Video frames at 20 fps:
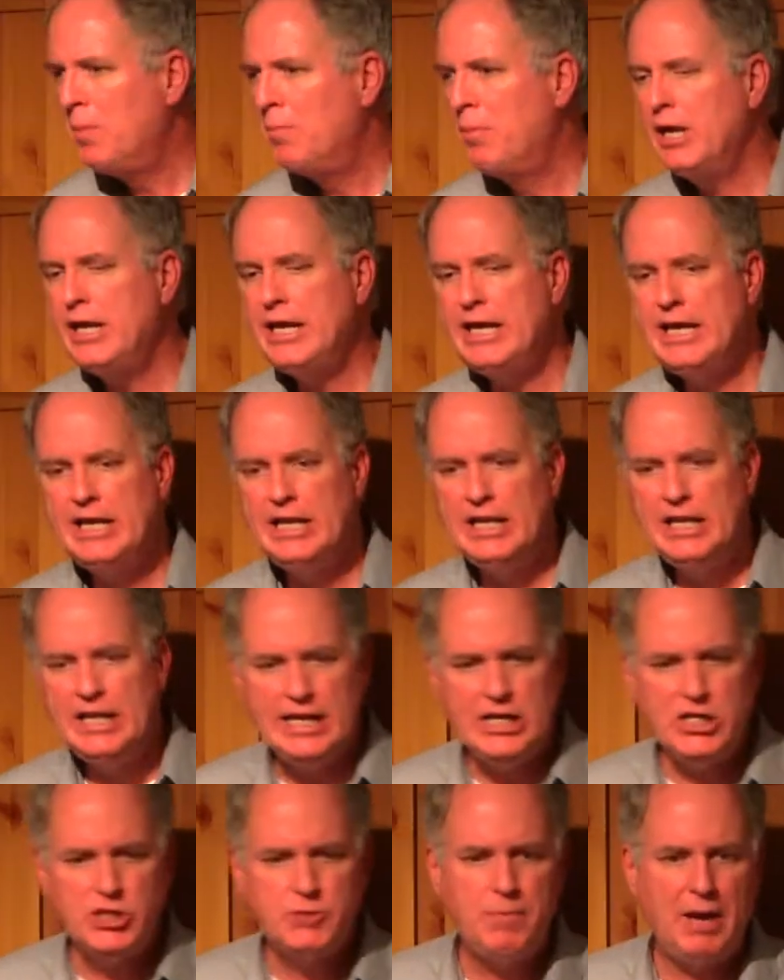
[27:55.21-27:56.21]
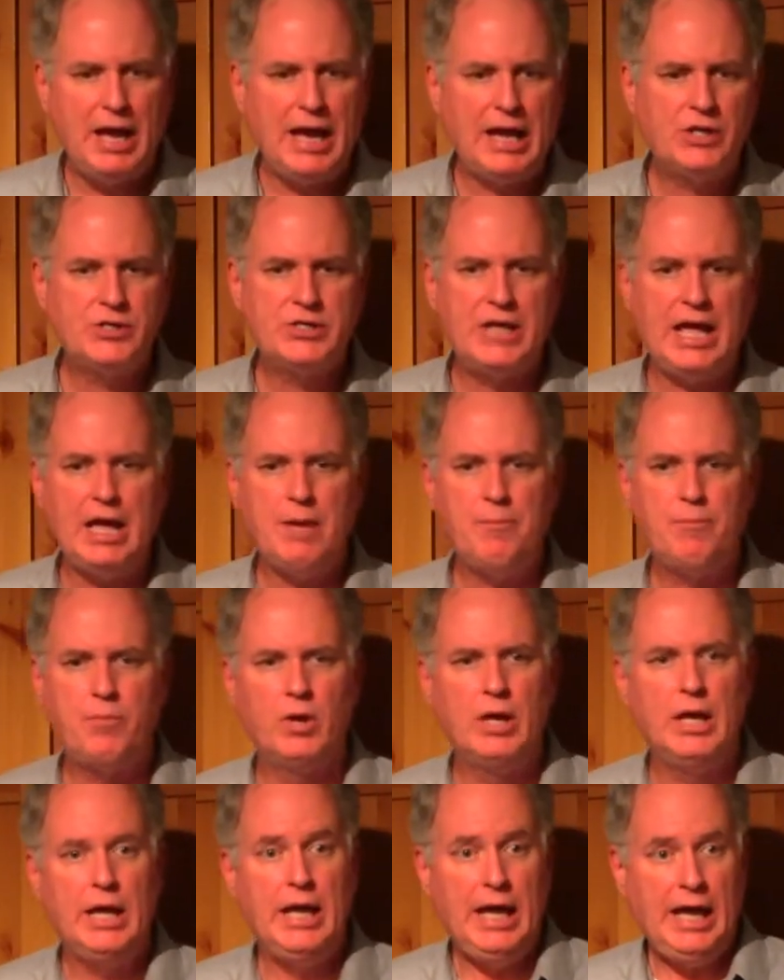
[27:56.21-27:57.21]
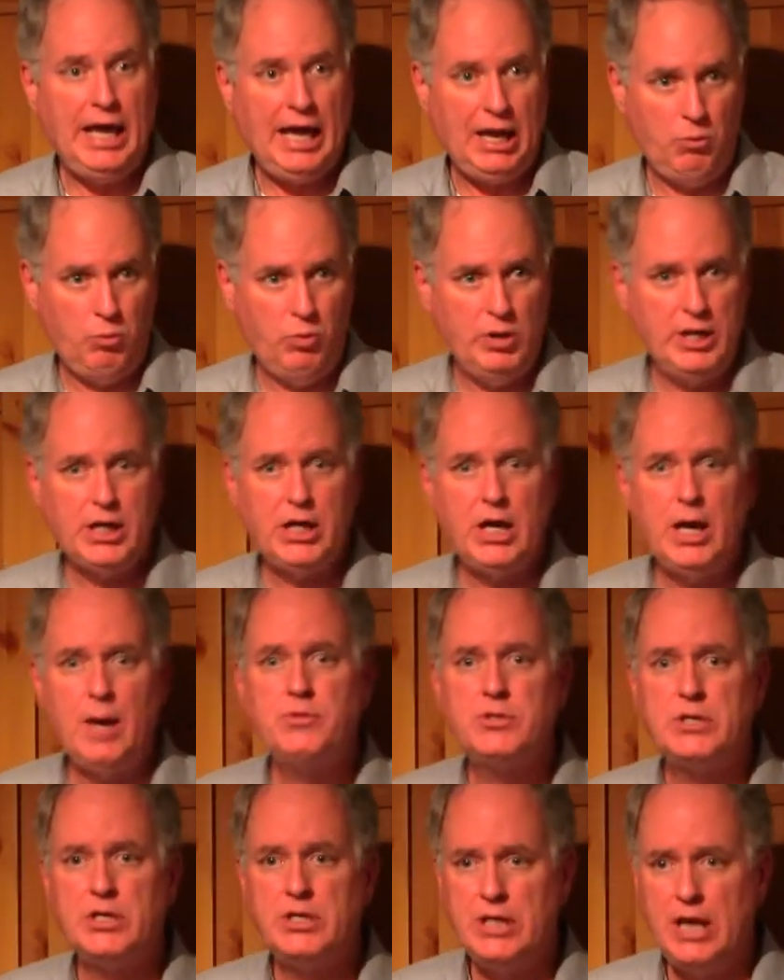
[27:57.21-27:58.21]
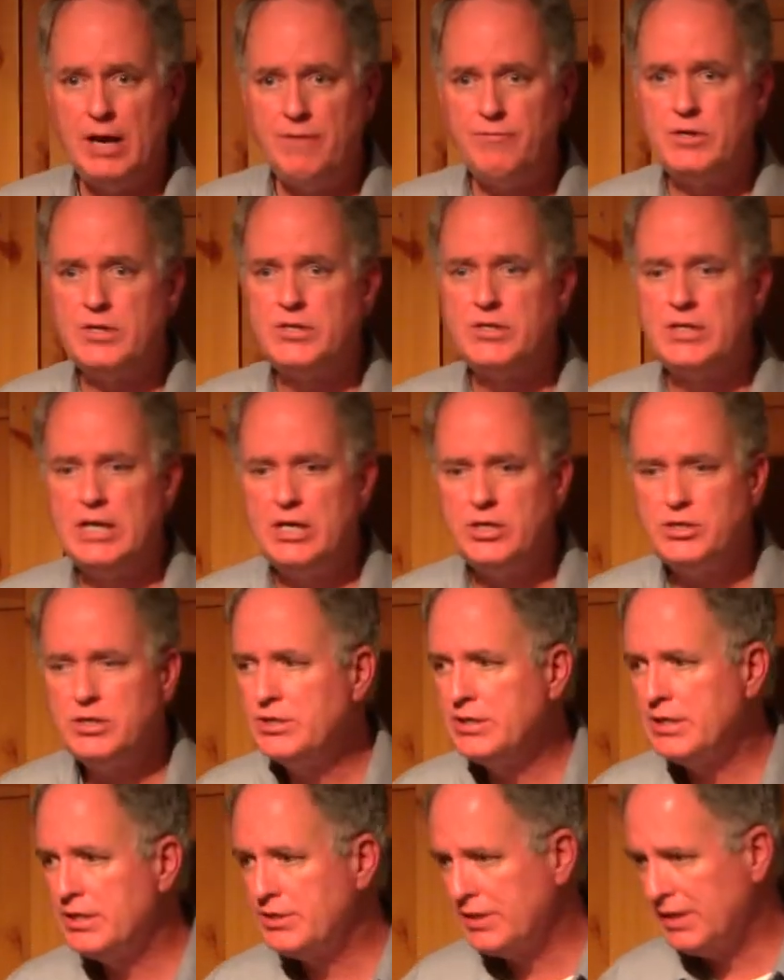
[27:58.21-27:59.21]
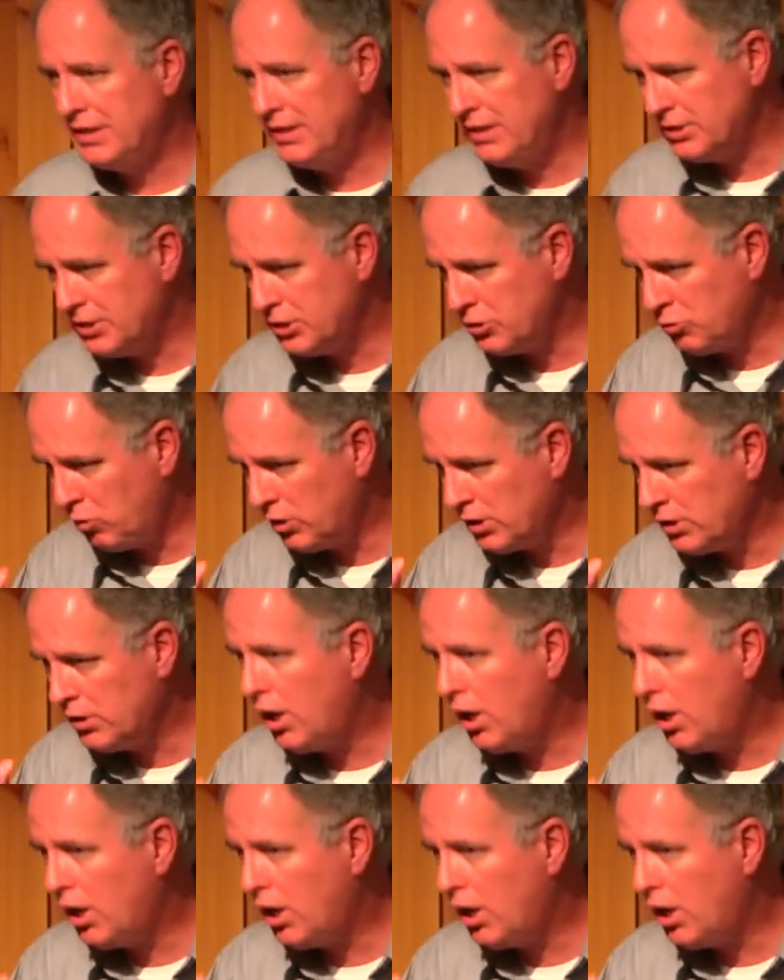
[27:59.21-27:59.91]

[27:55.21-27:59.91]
But he leads by example. And when it comes to tough decisions, he said, This is what